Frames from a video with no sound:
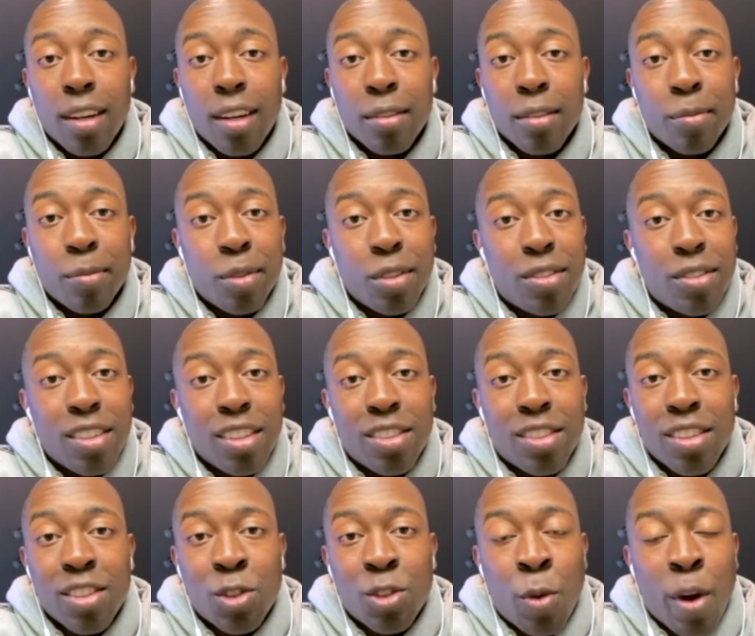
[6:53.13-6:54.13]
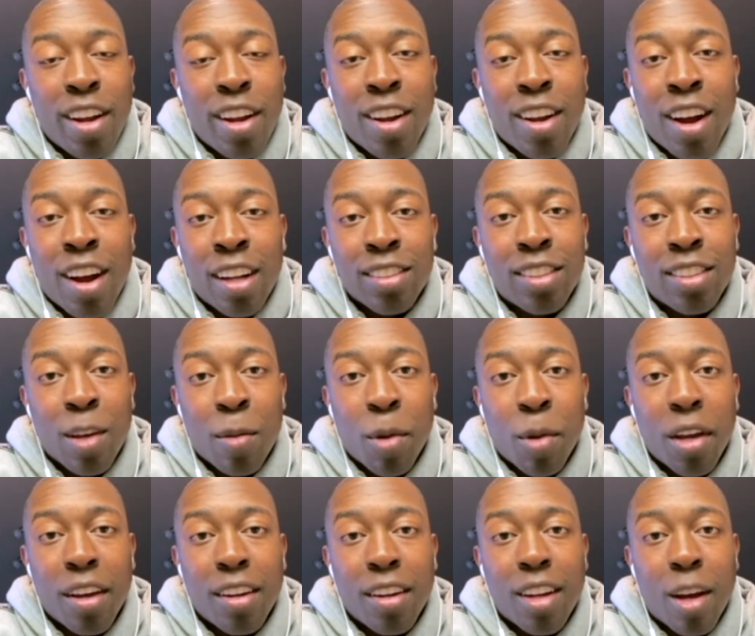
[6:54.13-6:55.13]
it's great content,
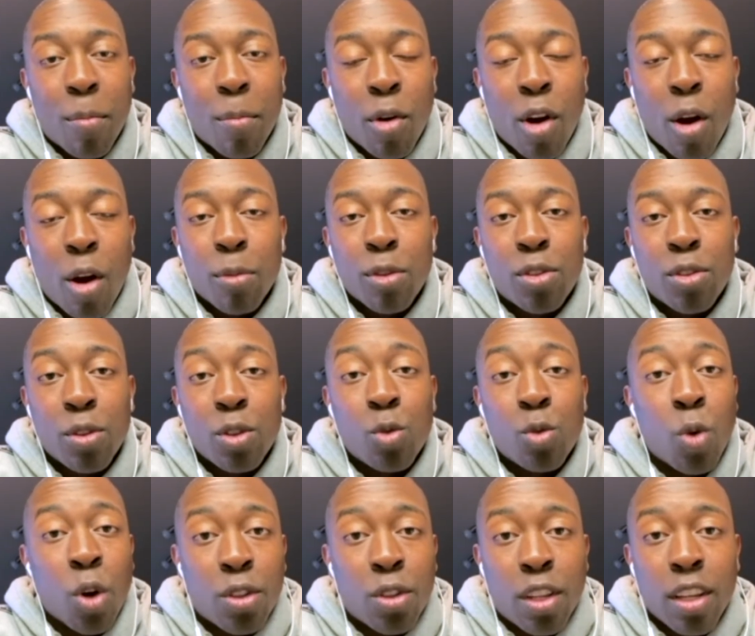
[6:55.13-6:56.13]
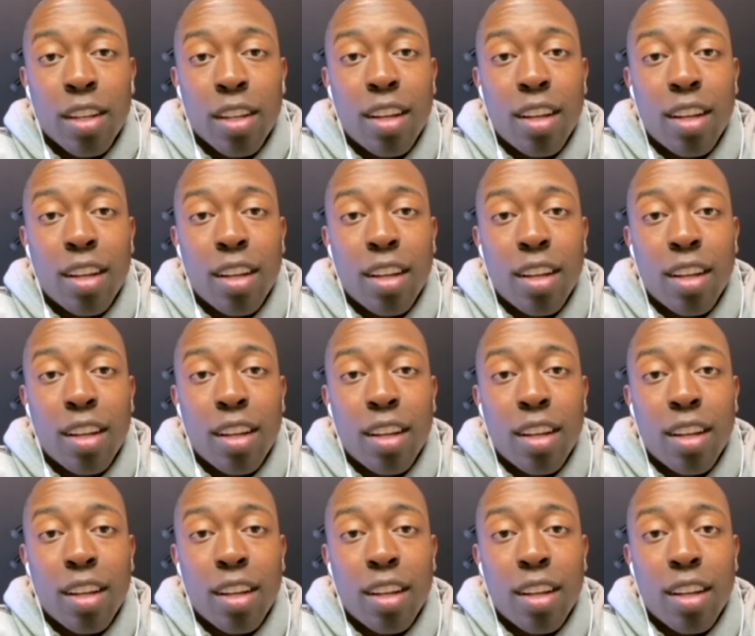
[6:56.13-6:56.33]
man. I promise you, it's worth it.